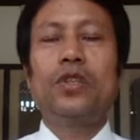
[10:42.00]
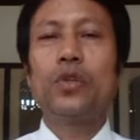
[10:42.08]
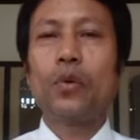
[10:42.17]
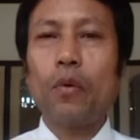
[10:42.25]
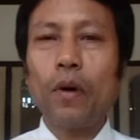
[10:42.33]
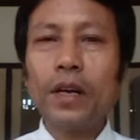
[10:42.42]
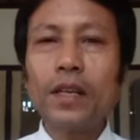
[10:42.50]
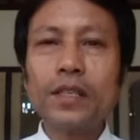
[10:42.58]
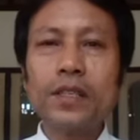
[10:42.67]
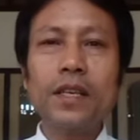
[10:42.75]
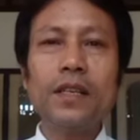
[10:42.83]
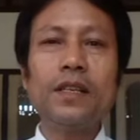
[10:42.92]
to what
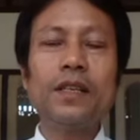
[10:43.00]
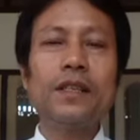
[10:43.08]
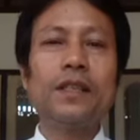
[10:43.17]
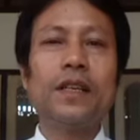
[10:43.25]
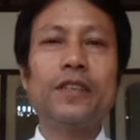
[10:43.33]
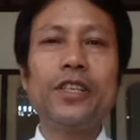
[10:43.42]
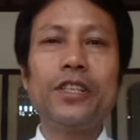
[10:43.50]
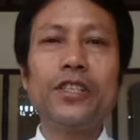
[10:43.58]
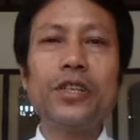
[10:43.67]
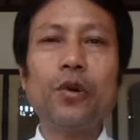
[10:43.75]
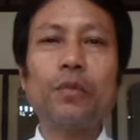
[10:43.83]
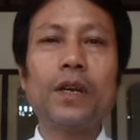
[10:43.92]
extent the
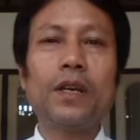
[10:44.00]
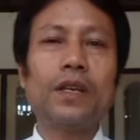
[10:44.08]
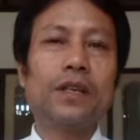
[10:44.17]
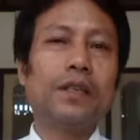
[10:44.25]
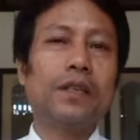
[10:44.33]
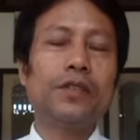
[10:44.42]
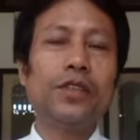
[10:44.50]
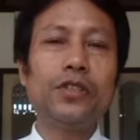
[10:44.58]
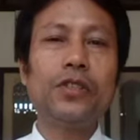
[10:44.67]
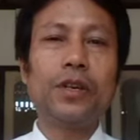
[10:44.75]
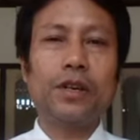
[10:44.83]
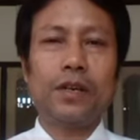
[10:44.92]
teaching of the
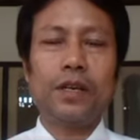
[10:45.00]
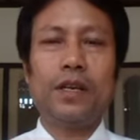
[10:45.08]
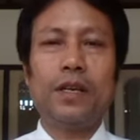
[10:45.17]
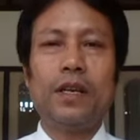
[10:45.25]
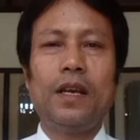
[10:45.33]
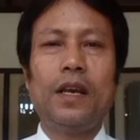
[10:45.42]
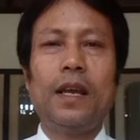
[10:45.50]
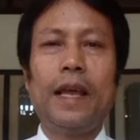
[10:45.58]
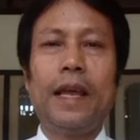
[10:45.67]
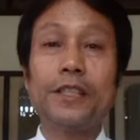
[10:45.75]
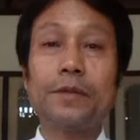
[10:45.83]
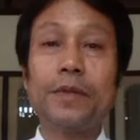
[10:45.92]
teacher
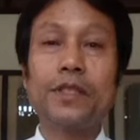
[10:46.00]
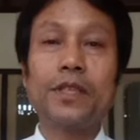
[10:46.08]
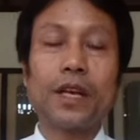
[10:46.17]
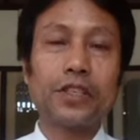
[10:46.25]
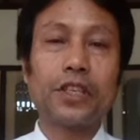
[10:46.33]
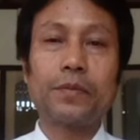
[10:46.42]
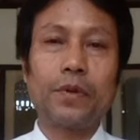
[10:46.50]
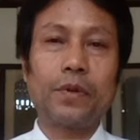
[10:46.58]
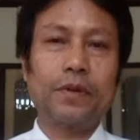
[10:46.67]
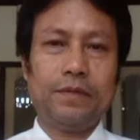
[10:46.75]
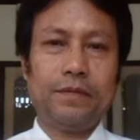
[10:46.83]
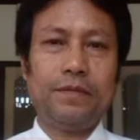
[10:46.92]
has been
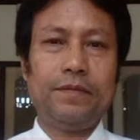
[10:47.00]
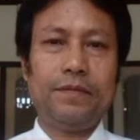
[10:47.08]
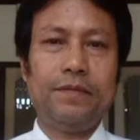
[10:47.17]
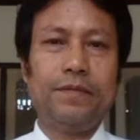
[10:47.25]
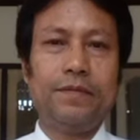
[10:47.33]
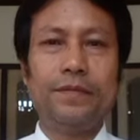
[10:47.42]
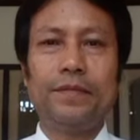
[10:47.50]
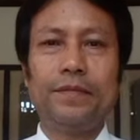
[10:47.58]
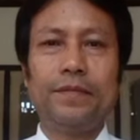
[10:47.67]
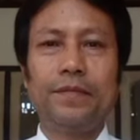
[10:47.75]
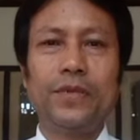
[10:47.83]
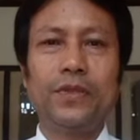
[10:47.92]
successful.
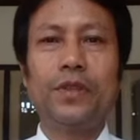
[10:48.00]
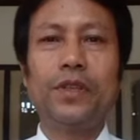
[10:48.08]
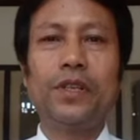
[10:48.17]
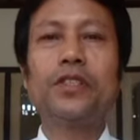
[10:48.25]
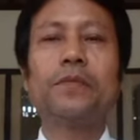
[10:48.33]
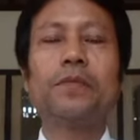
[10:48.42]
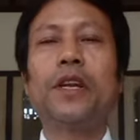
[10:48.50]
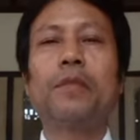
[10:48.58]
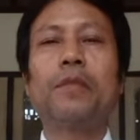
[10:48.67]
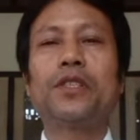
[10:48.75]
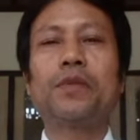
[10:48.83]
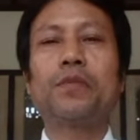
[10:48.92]
So this is very
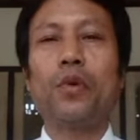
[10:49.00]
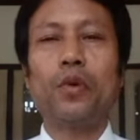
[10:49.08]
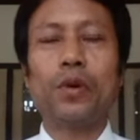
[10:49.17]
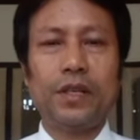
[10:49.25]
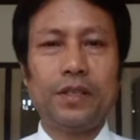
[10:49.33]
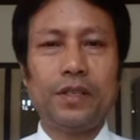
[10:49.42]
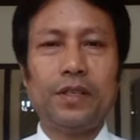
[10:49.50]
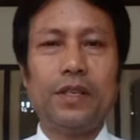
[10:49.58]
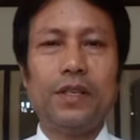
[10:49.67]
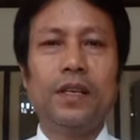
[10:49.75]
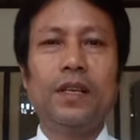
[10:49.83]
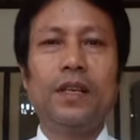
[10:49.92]
much important.
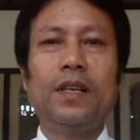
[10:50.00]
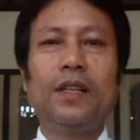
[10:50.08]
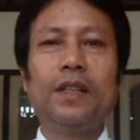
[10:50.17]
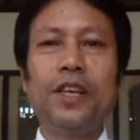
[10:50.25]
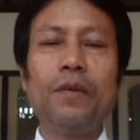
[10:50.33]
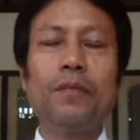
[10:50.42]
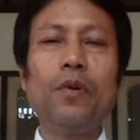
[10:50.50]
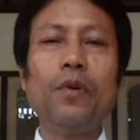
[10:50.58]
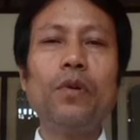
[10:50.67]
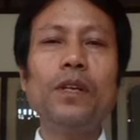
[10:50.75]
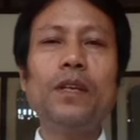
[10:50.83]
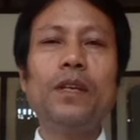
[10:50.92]

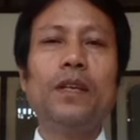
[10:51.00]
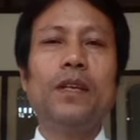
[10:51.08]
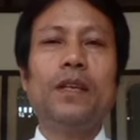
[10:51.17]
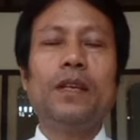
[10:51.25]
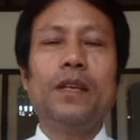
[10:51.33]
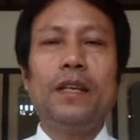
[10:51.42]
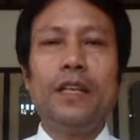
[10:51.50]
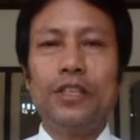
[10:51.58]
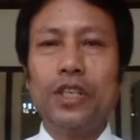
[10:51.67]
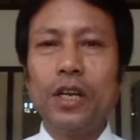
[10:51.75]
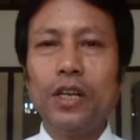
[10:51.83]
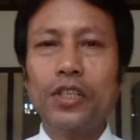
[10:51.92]
Therefore,
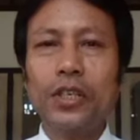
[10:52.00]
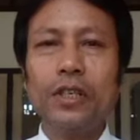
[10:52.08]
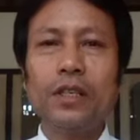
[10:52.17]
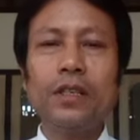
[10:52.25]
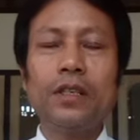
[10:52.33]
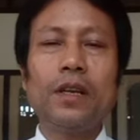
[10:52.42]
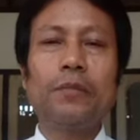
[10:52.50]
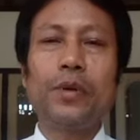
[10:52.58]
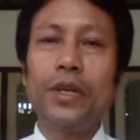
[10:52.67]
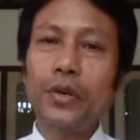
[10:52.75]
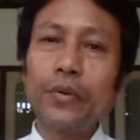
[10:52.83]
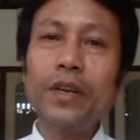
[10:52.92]

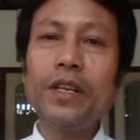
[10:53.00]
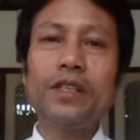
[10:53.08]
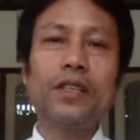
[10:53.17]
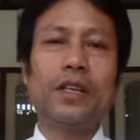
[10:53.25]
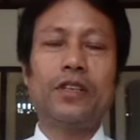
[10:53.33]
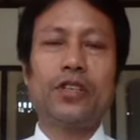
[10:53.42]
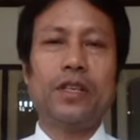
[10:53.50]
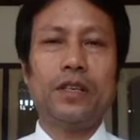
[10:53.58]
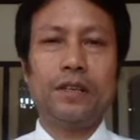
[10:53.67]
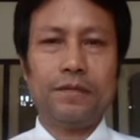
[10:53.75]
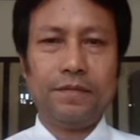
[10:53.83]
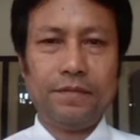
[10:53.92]
frequent
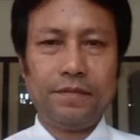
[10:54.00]
interaction